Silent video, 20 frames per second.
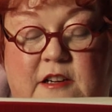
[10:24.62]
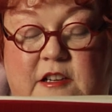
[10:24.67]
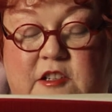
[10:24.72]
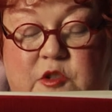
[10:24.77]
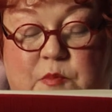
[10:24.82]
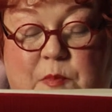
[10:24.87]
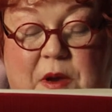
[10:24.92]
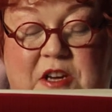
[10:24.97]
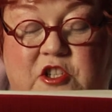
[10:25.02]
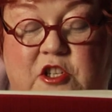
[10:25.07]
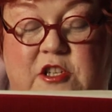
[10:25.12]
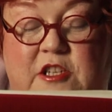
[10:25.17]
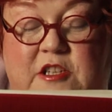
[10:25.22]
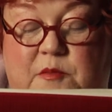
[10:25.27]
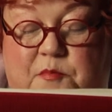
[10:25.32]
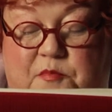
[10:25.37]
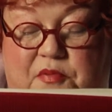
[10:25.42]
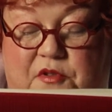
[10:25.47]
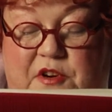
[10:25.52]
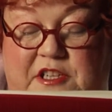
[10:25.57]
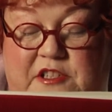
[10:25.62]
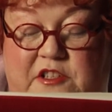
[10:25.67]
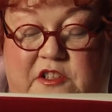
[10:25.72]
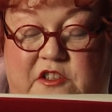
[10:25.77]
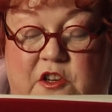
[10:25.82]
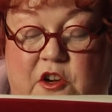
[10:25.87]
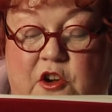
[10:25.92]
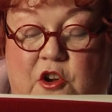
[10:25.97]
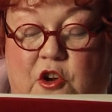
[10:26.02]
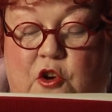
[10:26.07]
especially the
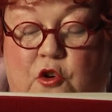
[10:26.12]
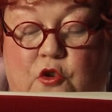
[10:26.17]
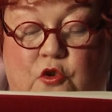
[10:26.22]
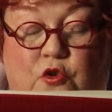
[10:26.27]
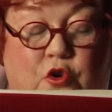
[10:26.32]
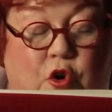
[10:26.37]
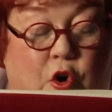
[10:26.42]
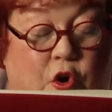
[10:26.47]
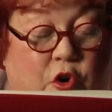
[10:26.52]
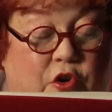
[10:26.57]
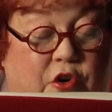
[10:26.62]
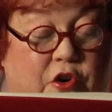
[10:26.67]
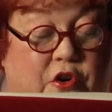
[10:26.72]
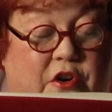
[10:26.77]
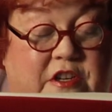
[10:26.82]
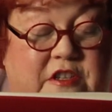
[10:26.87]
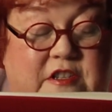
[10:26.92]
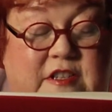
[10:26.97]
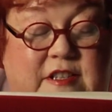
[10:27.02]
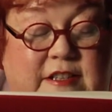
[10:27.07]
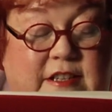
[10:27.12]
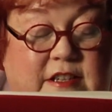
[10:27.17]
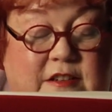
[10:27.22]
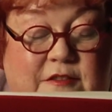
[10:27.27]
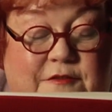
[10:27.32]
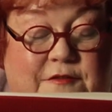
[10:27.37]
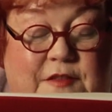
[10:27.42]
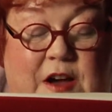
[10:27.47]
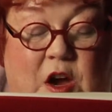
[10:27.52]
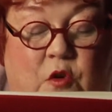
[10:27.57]
prince, who called her his little
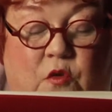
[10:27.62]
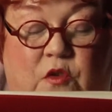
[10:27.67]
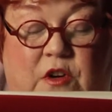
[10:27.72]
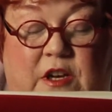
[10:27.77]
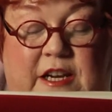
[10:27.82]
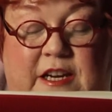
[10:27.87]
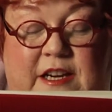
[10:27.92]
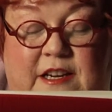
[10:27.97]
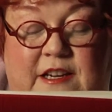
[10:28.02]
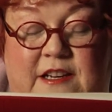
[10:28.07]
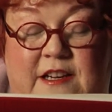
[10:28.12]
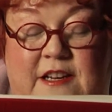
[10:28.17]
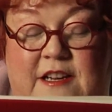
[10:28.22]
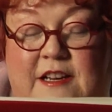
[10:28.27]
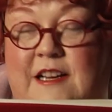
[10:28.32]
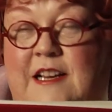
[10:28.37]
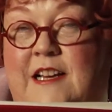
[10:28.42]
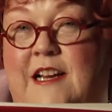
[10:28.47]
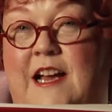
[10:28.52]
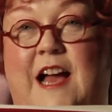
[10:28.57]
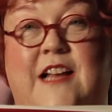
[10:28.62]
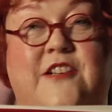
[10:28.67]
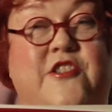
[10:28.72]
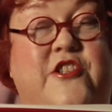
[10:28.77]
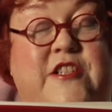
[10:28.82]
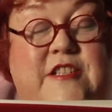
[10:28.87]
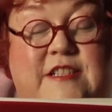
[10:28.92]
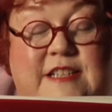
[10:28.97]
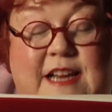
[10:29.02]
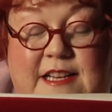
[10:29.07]
foundling, and
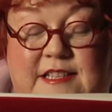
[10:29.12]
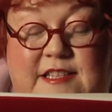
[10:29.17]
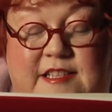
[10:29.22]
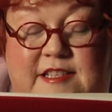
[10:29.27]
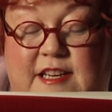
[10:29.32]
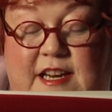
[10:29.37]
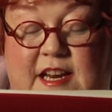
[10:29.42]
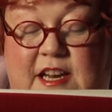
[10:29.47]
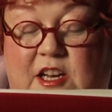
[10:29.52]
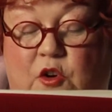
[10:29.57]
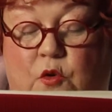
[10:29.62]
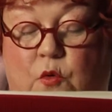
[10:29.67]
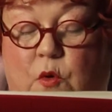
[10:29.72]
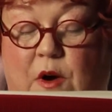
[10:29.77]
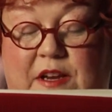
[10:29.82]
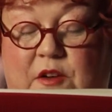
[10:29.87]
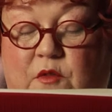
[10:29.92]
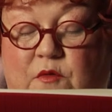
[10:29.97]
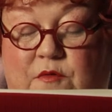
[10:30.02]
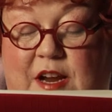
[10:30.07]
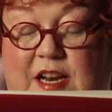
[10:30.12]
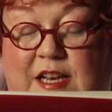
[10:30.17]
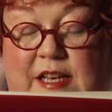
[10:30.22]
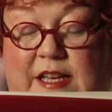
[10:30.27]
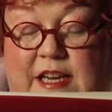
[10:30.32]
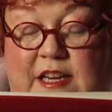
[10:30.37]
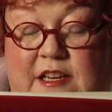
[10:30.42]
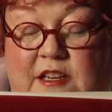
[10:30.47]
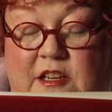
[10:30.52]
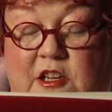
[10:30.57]
she danced again quite
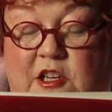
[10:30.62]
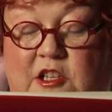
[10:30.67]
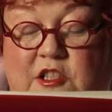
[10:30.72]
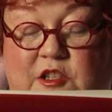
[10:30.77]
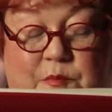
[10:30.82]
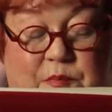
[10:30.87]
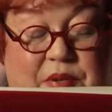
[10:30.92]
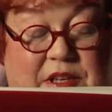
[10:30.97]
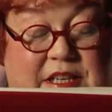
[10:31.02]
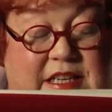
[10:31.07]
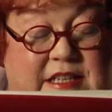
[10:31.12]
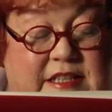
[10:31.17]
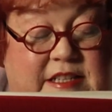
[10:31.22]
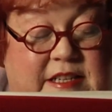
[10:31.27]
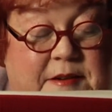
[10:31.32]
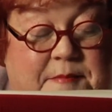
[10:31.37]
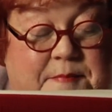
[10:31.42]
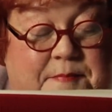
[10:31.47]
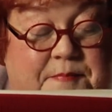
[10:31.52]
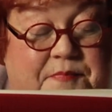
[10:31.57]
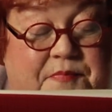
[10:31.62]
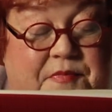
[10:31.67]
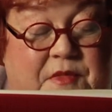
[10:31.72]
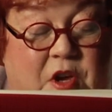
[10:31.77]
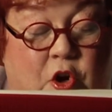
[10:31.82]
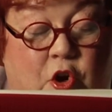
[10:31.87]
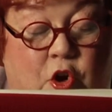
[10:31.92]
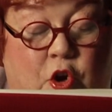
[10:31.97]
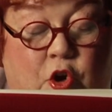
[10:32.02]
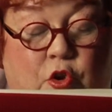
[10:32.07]
readily to please him.
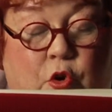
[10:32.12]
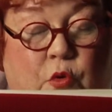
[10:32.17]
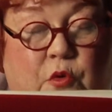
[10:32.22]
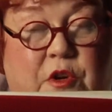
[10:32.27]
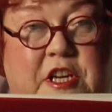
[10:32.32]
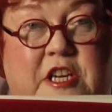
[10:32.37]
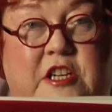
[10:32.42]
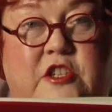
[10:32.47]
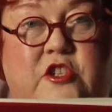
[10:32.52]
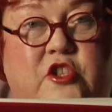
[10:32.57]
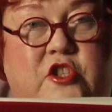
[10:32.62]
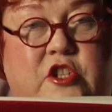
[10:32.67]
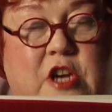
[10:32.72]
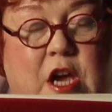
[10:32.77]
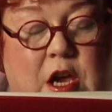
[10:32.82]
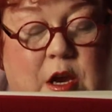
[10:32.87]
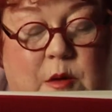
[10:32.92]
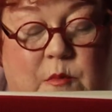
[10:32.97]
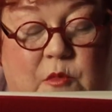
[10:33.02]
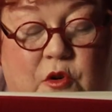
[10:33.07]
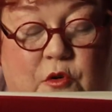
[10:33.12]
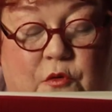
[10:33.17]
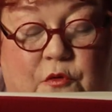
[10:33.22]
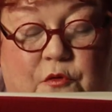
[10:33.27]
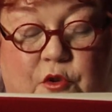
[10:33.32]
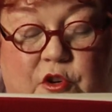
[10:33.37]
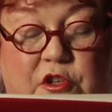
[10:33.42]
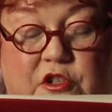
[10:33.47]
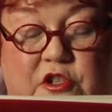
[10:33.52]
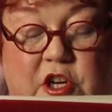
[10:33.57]
Though each time her
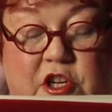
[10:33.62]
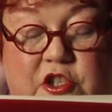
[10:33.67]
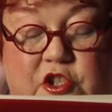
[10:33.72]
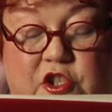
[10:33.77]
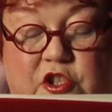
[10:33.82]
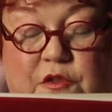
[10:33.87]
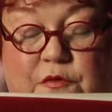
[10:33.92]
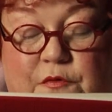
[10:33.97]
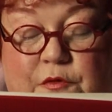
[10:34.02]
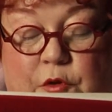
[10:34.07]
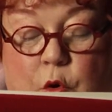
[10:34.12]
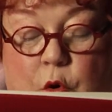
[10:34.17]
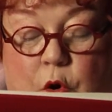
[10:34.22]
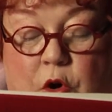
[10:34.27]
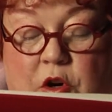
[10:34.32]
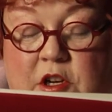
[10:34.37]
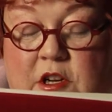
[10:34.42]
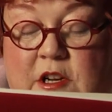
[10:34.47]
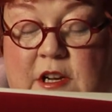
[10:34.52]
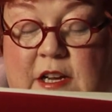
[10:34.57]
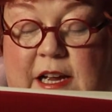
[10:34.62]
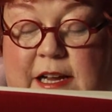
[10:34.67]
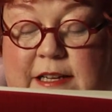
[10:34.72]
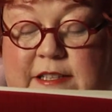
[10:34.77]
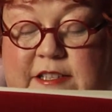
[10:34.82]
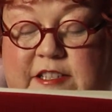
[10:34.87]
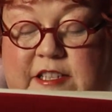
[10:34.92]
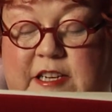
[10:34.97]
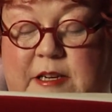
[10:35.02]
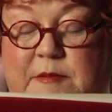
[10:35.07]
foot touched the floor,
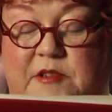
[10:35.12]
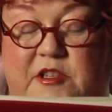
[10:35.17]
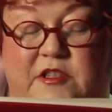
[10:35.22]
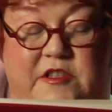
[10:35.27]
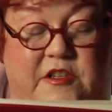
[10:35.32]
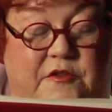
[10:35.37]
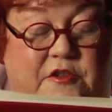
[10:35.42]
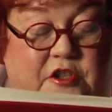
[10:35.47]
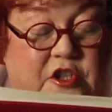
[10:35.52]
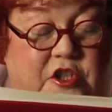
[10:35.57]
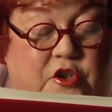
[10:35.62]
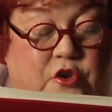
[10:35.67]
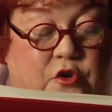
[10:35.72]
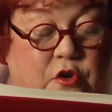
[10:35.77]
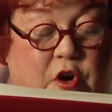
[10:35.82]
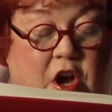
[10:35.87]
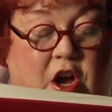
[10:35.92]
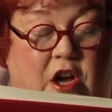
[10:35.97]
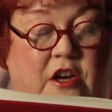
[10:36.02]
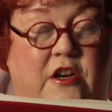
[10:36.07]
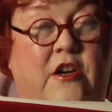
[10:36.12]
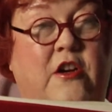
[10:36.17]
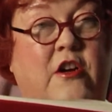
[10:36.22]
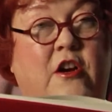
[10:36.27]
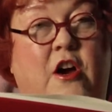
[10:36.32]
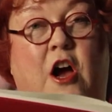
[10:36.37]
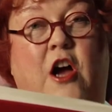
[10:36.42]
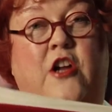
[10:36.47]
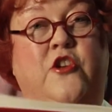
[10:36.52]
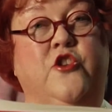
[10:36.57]
it seemed as if she trod
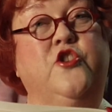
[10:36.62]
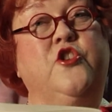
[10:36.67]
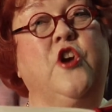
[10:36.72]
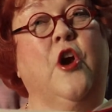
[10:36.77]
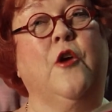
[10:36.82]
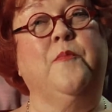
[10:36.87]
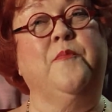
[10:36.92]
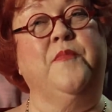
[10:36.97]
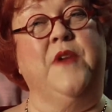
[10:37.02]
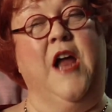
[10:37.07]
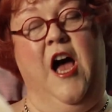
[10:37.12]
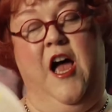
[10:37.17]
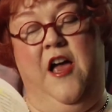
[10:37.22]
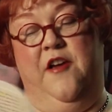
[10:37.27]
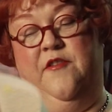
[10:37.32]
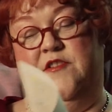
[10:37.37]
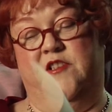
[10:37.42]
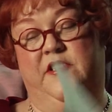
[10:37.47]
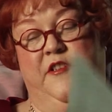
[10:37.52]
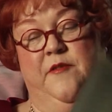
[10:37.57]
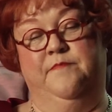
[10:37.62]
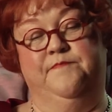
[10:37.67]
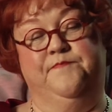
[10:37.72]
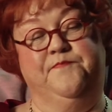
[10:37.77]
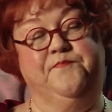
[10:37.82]
on sharp knives.